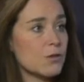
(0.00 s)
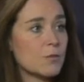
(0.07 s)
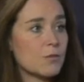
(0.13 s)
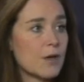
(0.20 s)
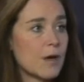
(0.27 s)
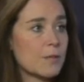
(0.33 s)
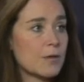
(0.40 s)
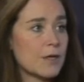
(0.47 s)
Union
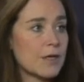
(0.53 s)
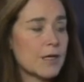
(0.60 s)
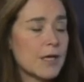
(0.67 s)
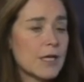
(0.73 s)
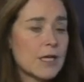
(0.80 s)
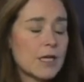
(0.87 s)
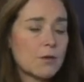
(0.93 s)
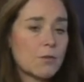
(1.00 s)
property,
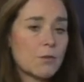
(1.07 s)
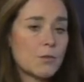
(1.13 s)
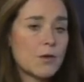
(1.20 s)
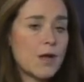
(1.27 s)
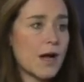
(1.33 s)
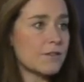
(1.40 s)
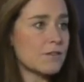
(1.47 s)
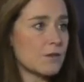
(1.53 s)
where
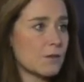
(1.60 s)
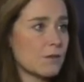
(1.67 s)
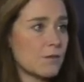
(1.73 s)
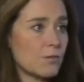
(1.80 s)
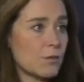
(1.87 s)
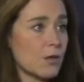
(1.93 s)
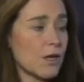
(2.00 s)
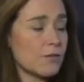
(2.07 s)
we're not
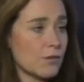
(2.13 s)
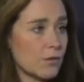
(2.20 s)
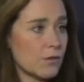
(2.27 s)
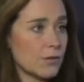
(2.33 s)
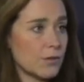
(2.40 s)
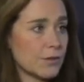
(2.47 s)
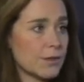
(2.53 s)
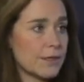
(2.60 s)
the
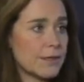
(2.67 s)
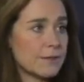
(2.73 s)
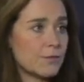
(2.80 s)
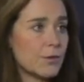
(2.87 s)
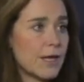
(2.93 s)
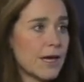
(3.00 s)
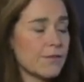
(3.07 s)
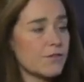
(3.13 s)
owner.
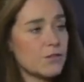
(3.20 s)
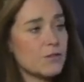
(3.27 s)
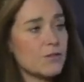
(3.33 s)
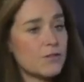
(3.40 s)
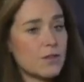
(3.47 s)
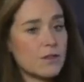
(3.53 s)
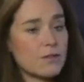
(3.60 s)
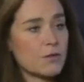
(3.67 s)
We have to
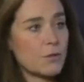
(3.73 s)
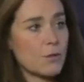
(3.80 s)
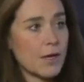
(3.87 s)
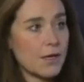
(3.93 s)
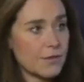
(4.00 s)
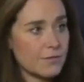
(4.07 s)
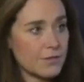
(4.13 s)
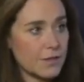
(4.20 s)
do things
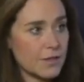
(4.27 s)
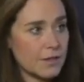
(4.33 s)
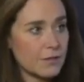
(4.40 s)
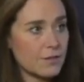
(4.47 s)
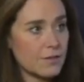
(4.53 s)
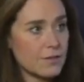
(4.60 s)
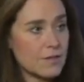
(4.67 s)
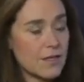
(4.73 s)
creatively
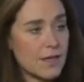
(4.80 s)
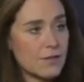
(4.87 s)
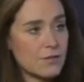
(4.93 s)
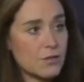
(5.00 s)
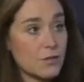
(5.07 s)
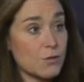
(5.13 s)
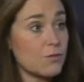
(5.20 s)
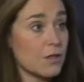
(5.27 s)
that
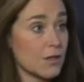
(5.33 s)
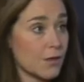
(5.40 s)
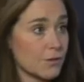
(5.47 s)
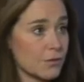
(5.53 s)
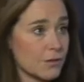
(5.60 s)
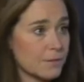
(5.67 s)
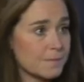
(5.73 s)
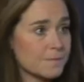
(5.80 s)
says to the
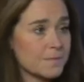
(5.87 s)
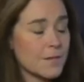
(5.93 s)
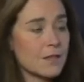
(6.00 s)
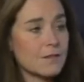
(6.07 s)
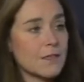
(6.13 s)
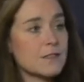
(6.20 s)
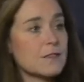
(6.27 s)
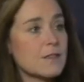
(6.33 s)
owner,
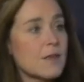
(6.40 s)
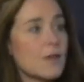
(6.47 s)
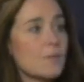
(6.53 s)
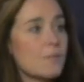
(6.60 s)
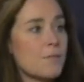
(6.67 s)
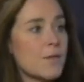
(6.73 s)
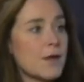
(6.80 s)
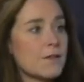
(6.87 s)
let's
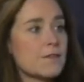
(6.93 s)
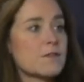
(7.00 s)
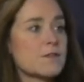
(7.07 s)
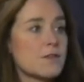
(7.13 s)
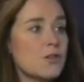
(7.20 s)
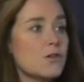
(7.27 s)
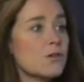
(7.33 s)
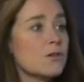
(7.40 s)
make
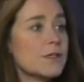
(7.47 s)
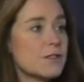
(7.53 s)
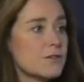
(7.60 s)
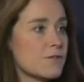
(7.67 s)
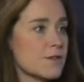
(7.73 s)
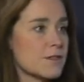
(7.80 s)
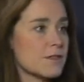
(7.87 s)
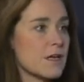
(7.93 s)
this in your
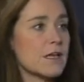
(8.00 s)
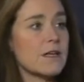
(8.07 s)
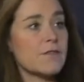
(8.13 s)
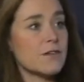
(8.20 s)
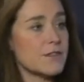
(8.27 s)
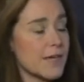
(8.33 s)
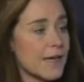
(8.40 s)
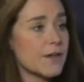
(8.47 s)
interest and
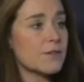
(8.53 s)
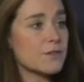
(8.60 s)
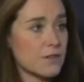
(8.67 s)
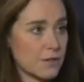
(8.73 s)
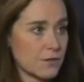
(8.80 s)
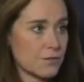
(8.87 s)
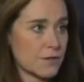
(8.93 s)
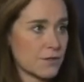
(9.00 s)
in the
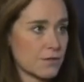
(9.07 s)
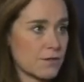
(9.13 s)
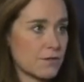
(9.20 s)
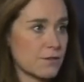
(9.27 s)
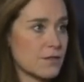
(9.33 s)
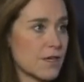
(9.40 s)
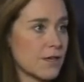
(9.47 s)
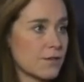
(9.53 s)
town's interest
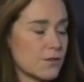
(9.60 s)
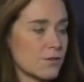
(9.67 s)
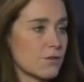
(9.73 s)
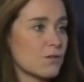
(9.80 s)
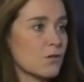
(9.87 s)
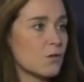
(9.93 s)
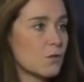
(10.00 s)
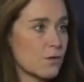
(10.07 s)
to take a
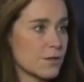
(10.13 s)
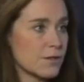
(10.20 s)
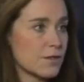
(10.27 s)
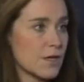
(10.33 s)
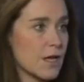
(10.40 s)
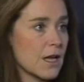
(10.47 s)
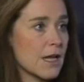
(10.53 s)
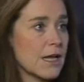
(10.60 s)
certain
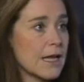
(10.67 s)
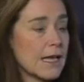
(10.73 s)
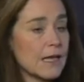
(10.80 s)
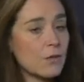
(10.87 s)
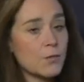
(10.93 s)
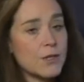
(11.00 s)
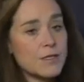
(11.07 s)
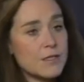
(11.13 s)
course.
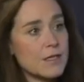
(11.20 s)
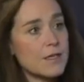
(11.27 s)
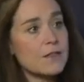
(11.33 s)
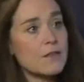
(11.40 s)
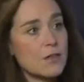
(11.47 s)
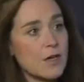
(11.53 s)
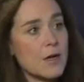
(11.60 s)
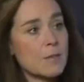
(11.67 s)
And we
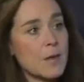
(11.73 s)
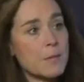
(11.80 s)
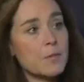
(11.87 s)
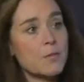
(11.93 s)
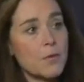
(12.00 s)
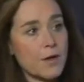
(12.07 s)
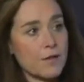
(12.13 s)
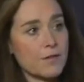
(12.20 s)
did come
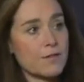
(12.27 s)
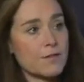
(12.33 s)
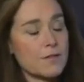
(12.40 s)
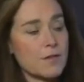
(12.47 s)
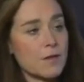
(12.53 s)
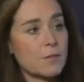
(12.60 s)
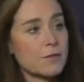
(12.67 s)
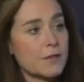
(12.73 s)
up with
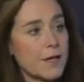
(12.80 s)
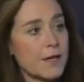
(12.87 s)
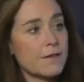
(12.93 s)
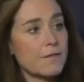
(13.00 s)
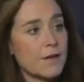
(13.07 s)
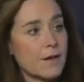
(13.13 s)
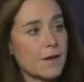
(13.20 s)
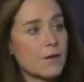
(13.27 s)
some
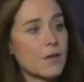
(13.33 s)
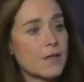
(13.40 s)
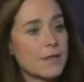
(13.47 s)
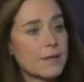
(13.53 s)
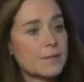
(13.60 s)
plan there